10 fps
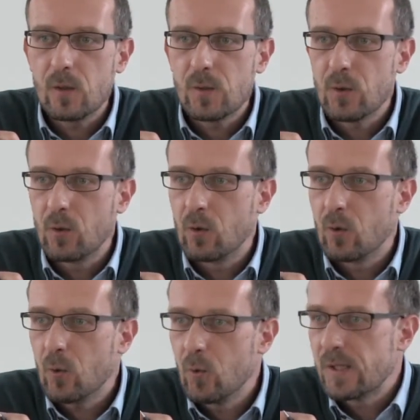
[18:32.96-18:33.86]
to
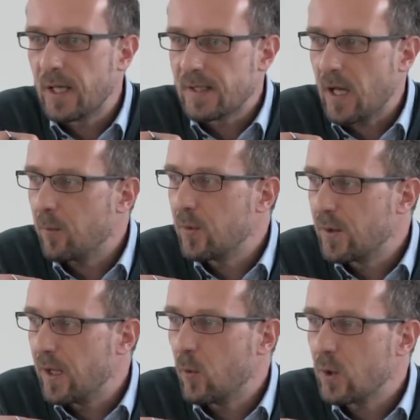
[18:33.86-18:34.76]
whose example
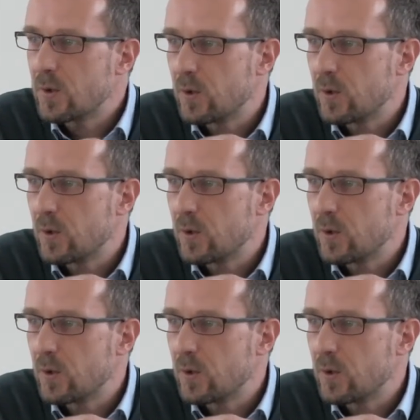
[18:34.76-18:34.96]
they want